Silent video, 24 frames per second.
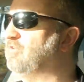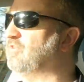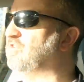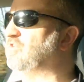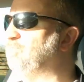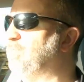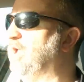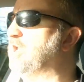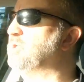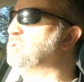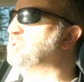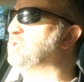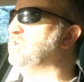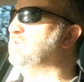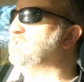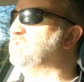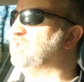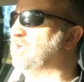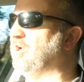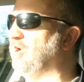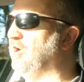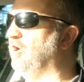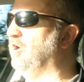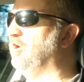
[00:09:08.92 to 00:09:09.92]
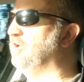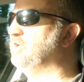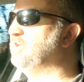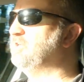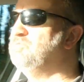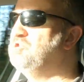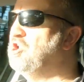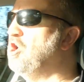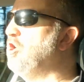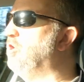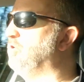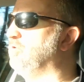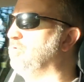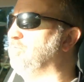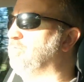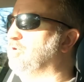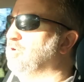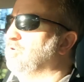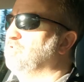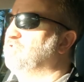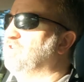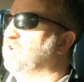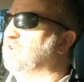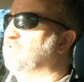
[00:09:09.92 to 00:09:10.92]
the suspension, is it harder? No,
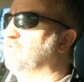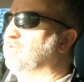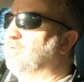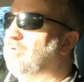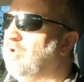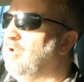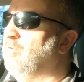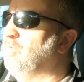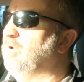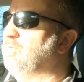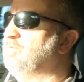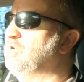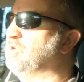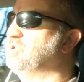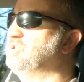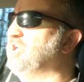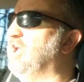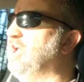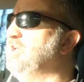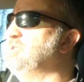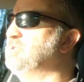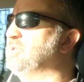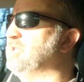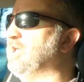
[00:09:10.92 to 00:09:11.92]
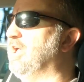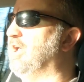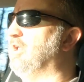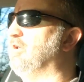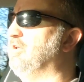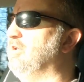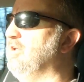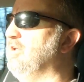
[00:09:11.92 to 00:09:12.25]
of course it isn't. We've not changed that.